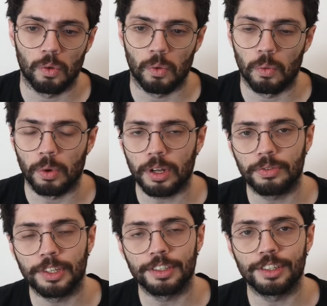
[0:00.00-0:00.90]
what
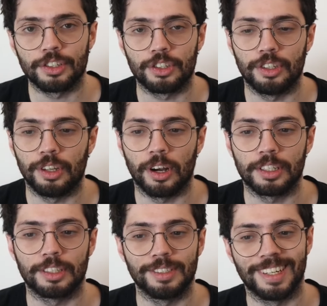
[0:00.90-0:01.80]
if this is
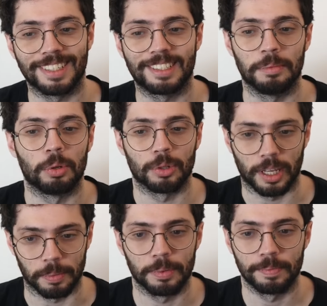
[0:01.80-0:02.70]
not a simple
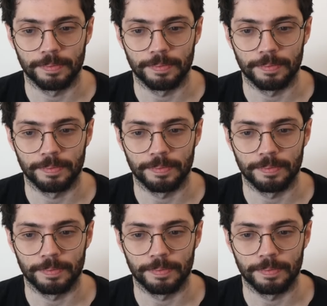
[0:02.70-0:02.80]
type?